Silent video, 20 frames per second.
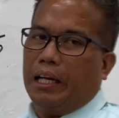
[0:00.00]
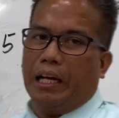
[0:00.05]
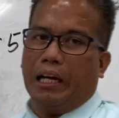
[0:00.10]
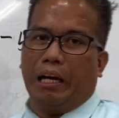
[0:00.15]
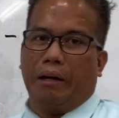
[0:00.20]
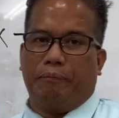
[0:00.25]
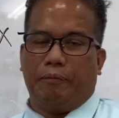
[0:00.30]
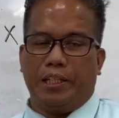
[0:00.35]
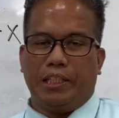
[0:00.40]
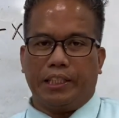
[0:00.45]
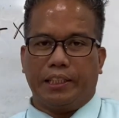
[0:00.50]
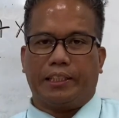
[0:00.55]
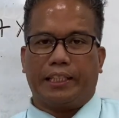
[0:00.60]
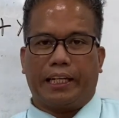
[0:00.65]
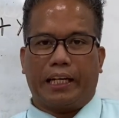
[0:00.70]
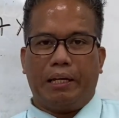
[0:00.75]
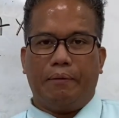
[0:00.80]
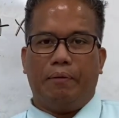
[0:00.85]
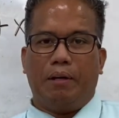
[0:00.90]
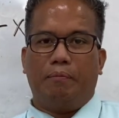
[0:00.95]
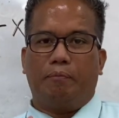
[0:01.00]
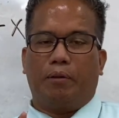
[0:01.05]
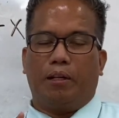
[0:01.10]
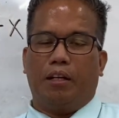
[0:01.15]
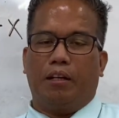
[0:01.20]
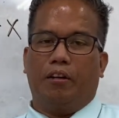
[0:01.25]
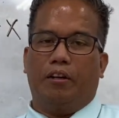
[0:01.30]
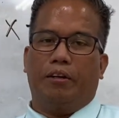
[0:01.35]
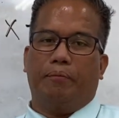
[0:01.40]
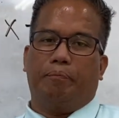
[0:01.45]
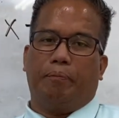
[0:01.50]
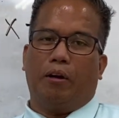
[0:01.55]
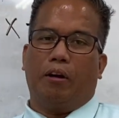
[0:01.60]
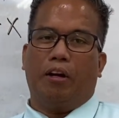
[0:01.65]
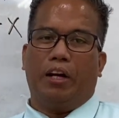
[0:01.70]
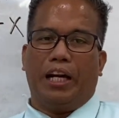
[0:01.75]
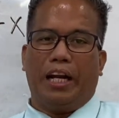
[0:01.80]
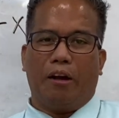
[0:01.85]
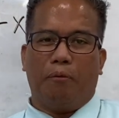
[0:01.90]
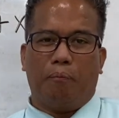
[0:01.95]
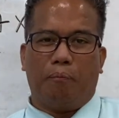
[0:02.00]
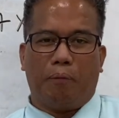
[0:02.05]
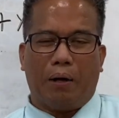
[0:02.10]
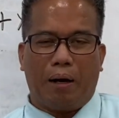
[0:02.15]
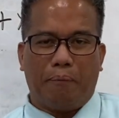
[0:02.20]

If this is the given polynomial,